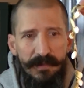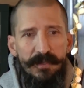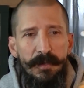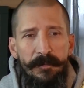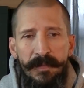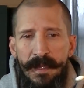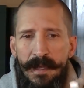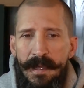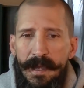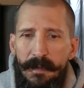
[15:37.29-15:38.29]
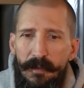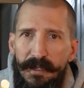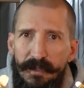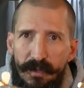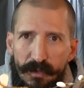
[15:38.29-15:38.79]
So I'm
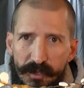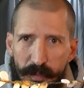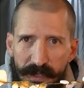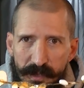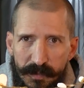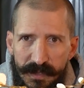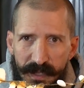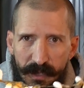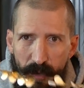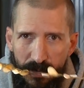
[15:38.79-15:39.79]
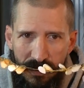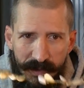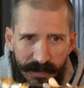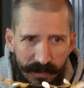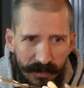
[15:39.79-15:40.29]
going to go spray some silicone
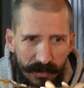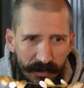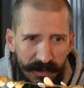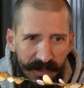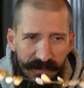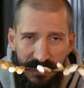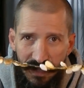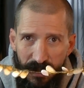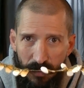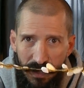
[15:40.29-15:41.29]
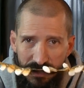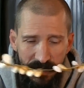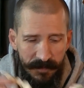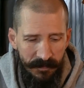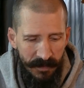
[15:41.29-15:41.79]
on these in the
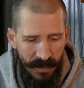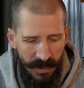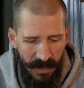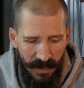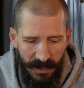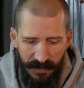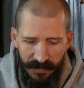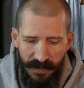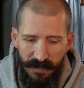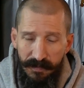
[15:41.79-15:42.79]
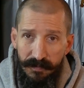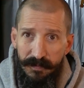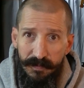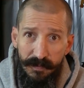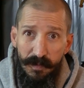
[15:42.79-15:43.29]
garage and uh,
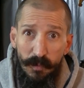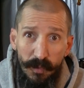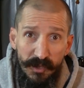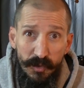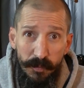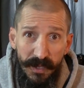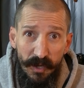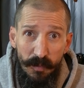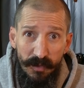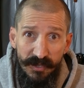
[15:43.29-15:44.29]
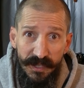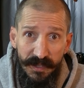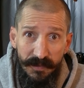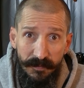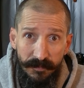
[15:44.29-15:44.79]
we should be almost done.